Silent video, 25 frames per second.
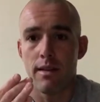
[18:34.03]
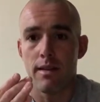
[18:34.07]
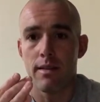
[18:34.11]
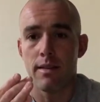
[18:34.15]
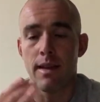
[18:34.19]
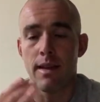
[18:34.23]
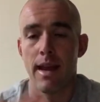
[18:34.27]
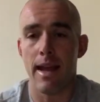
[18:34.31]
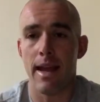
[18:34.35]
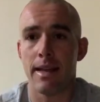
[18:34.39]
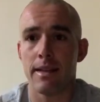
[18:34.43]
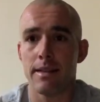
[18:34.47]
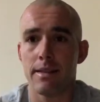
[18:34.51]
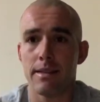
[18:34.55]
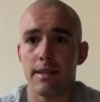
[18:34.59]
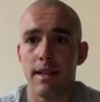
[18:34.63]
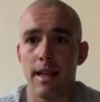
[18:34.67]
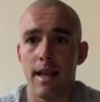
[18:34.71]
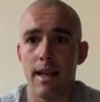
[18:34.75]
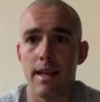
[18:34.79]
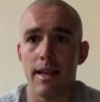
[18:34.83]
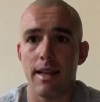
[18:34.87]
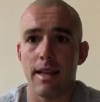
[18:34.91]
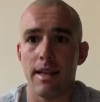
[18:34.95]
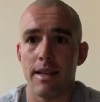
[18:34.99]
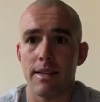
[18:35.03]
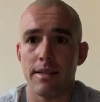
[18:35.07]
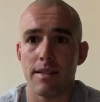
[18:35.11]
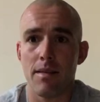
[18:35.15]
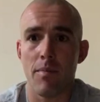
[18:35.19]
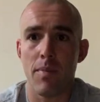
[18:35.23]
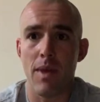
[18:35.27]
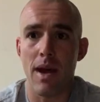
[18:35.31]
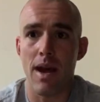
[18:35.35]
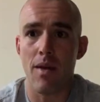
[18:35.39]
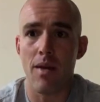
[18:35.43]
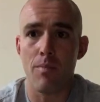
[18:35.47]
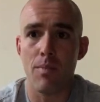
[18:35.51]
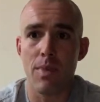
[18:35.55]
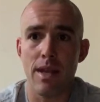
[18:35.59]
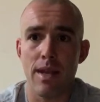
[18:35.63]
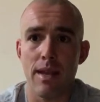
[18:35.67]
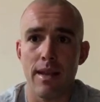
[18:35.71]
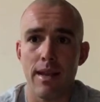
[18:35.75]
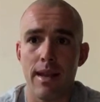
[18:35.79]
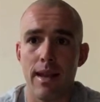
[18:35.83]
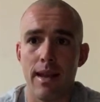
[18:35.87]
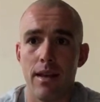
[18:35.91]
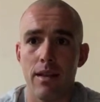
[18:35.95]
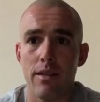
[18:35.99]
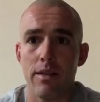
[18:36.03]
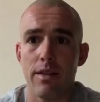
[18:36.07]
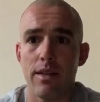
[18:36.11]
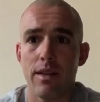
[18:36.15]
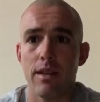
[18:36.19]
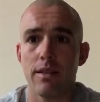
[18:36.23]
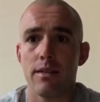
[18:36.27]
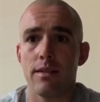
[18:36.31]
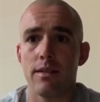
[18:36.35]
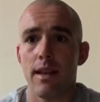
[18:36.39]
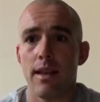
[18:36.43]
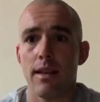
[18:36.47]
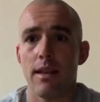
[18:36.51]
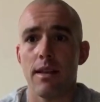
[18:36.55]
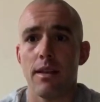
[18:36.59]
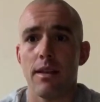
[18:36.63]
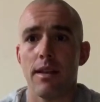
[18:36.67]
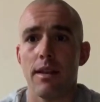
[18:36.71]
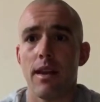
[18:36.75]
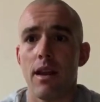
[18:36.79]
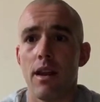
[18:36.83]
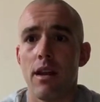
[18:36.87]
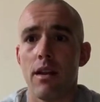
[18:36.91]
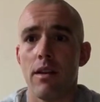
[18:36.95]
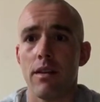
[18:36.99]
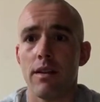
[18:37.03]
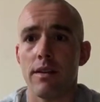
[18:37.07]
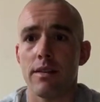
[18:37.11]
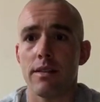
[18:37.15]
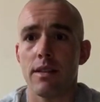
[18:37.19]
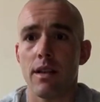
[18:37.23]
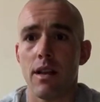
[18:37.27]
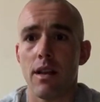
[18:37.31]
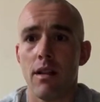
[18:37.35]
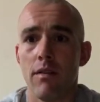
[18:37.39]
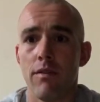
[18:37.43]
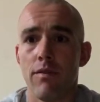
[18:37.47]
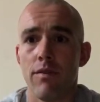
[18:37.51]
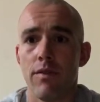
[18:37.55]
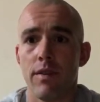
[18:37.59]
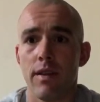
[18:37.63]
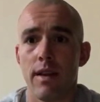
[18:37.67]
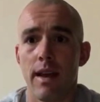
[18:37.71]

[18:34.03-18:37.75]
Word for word: the end state is about being healthy and taking care of yourself